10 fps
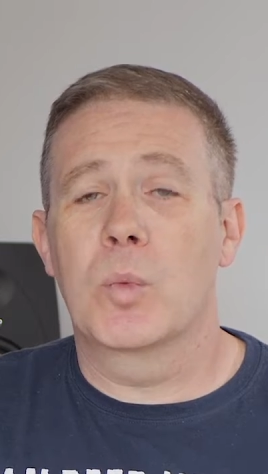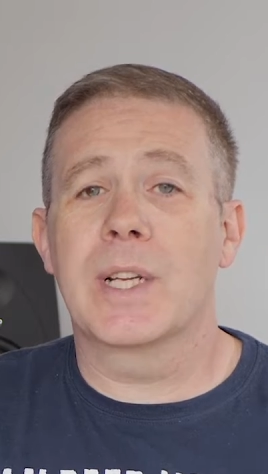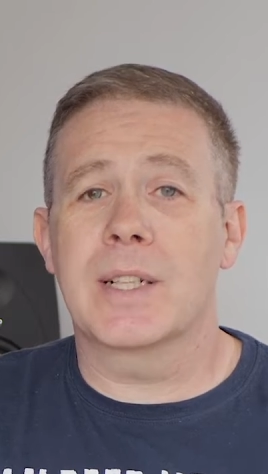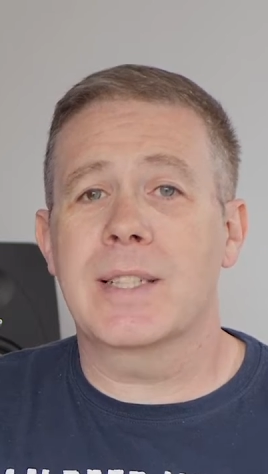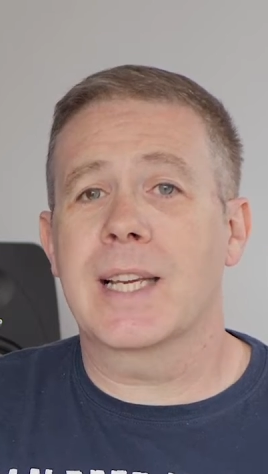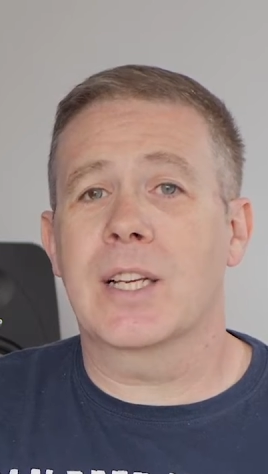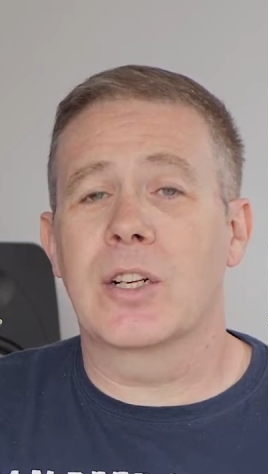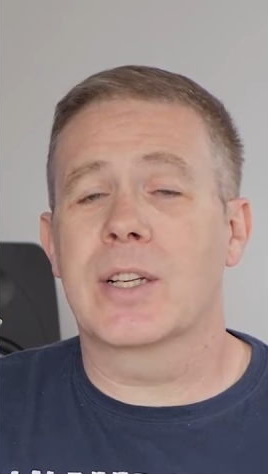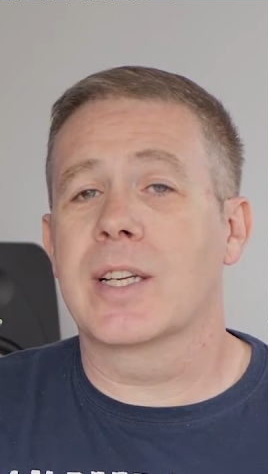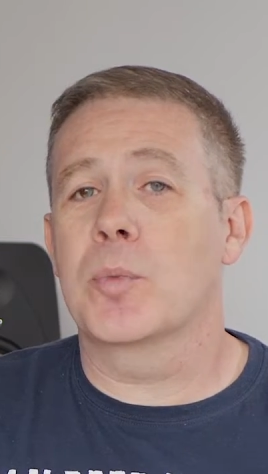we're going to take a
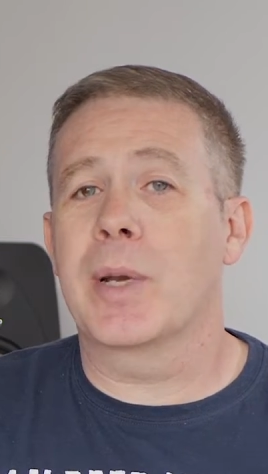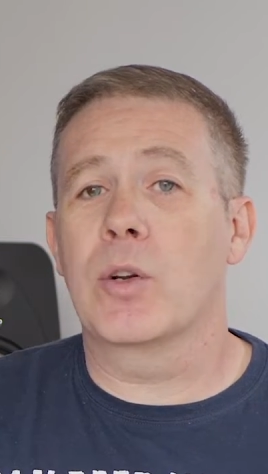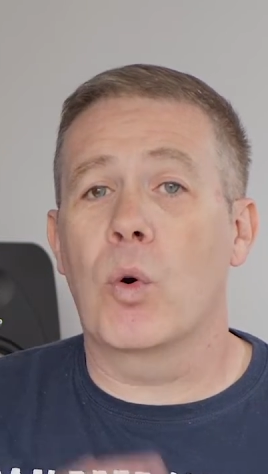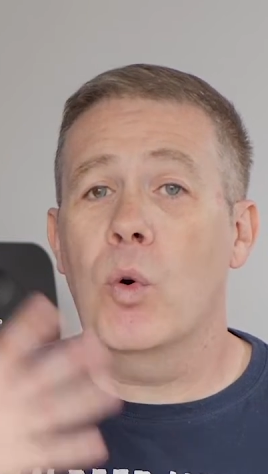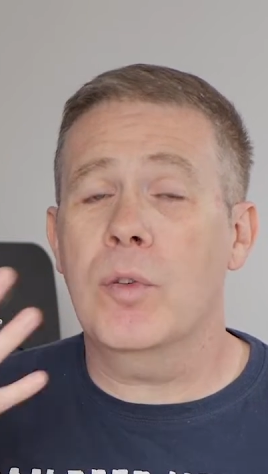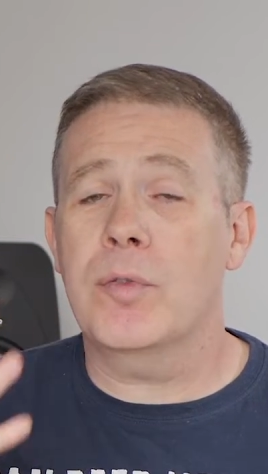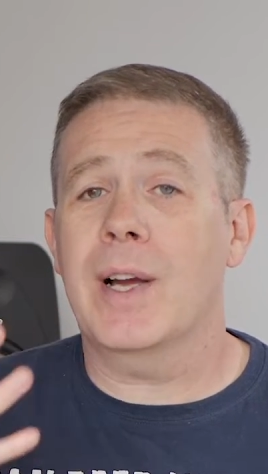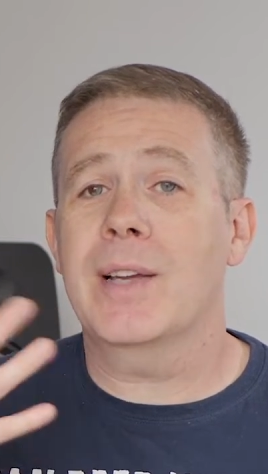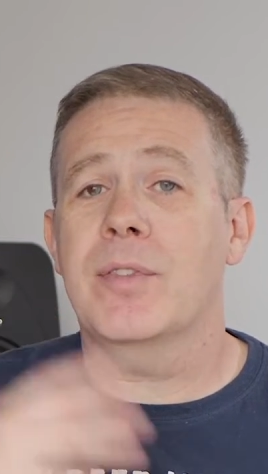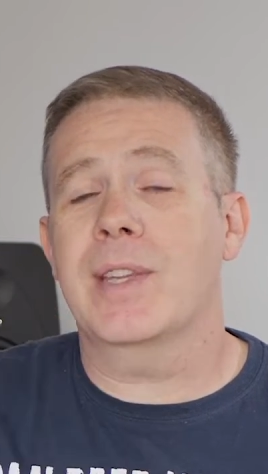look at comparing all
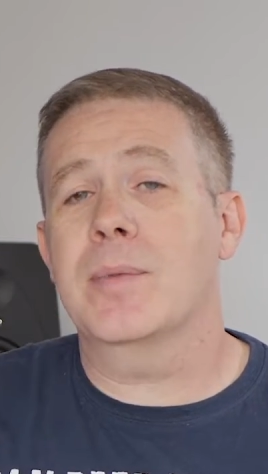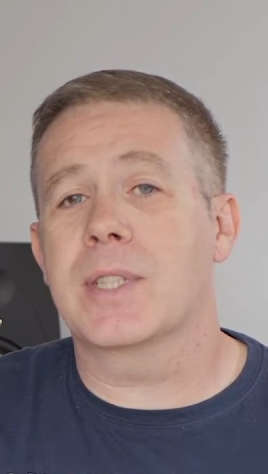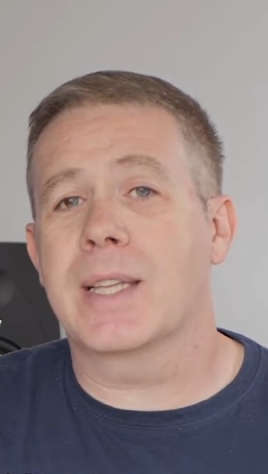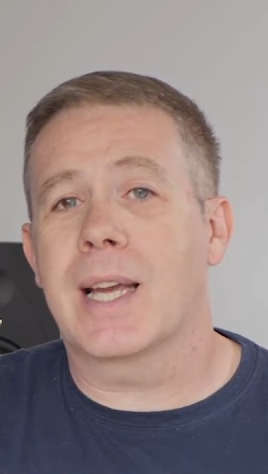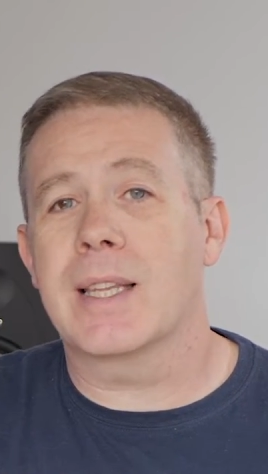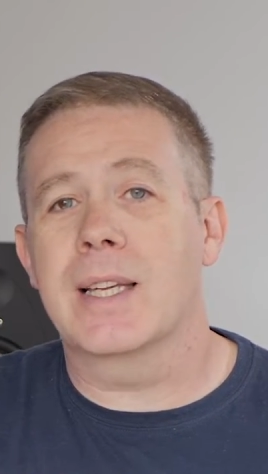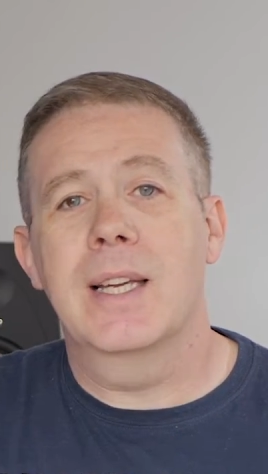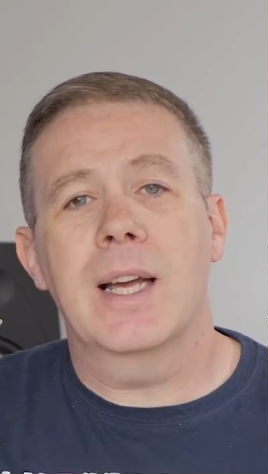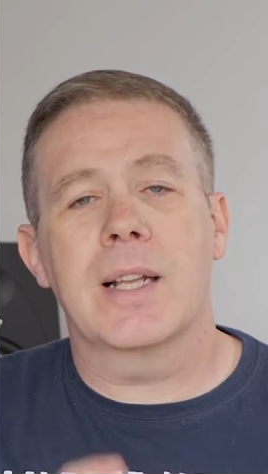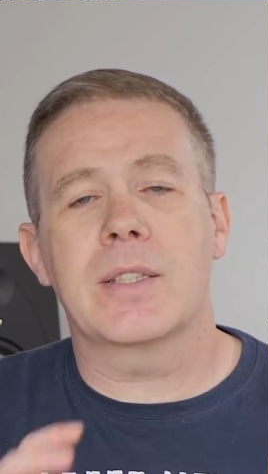five themes together
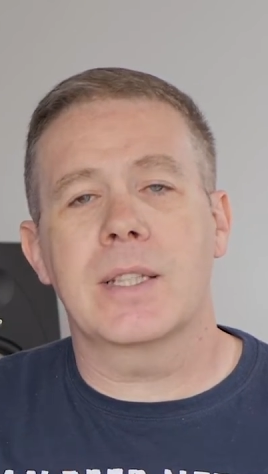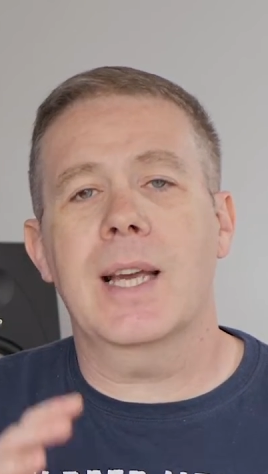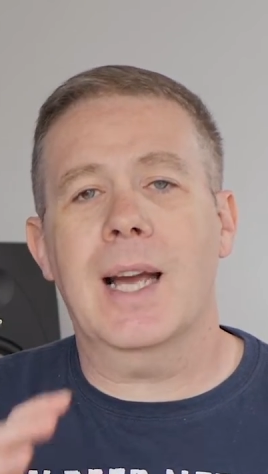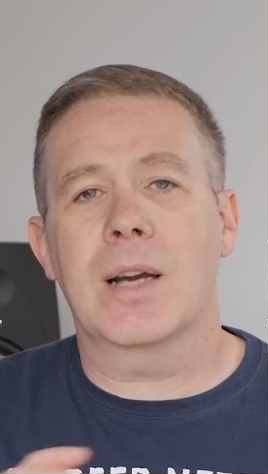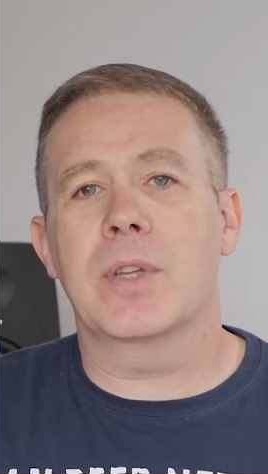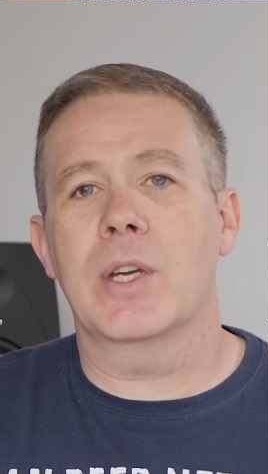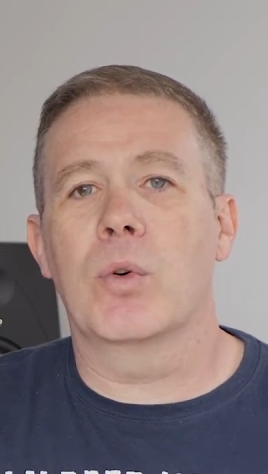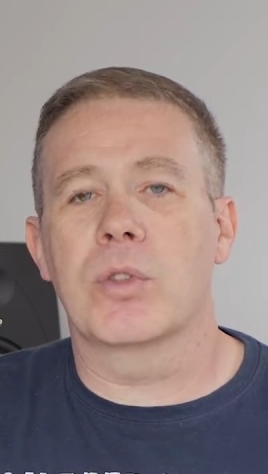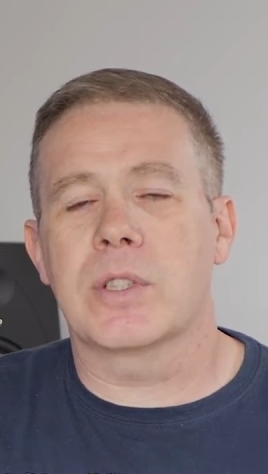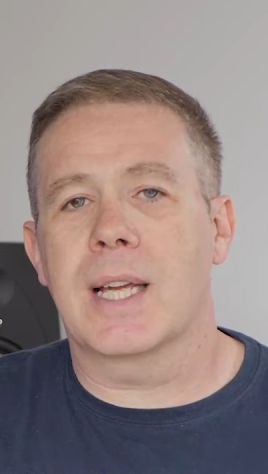and see how they
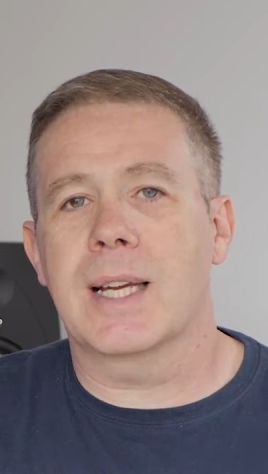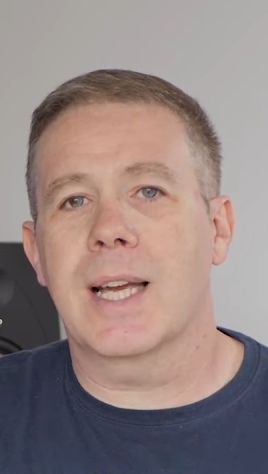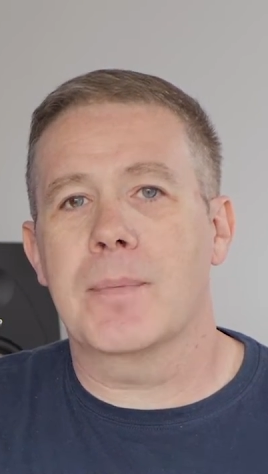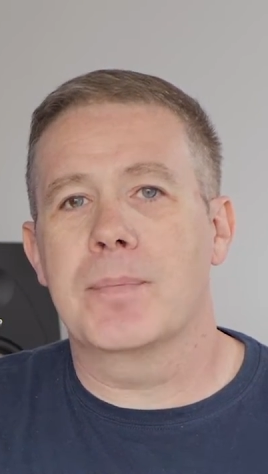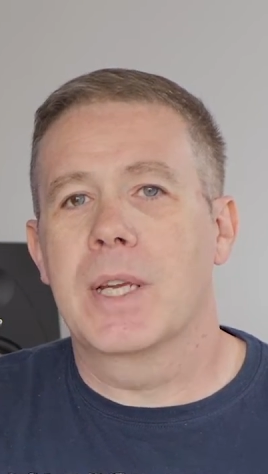all stack up.